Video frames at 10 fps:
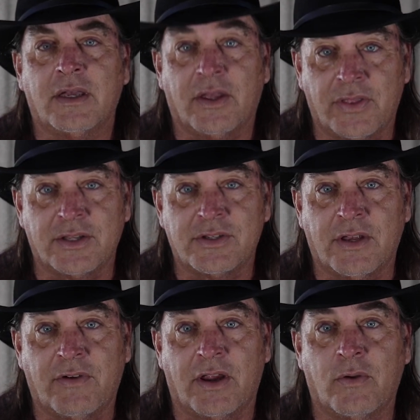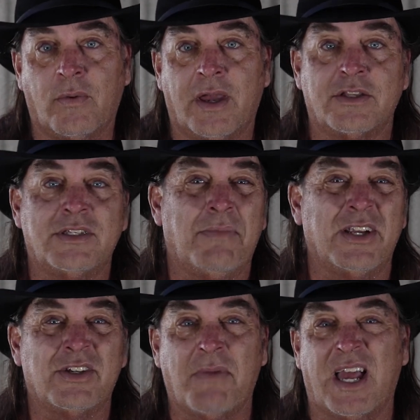Got that stuff out of the way. It's
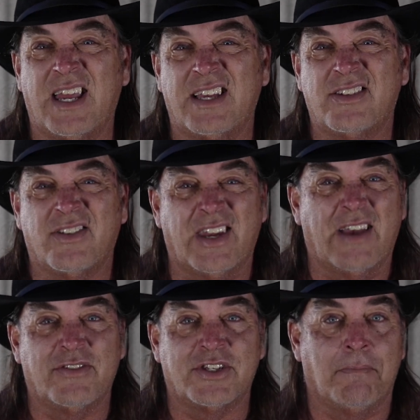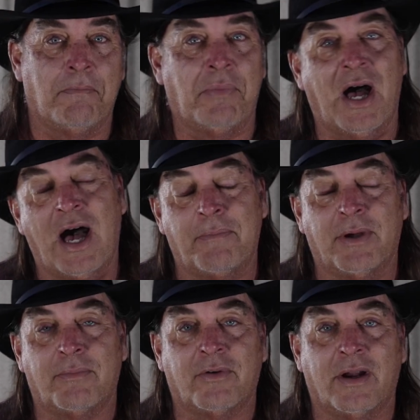much nicer than having some
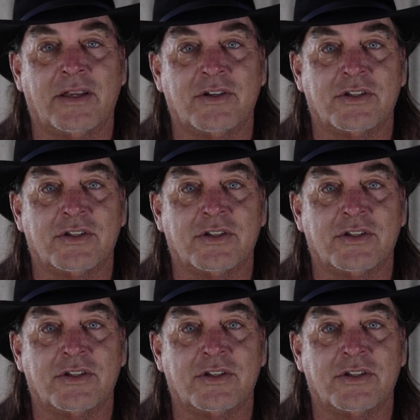pop-up, right?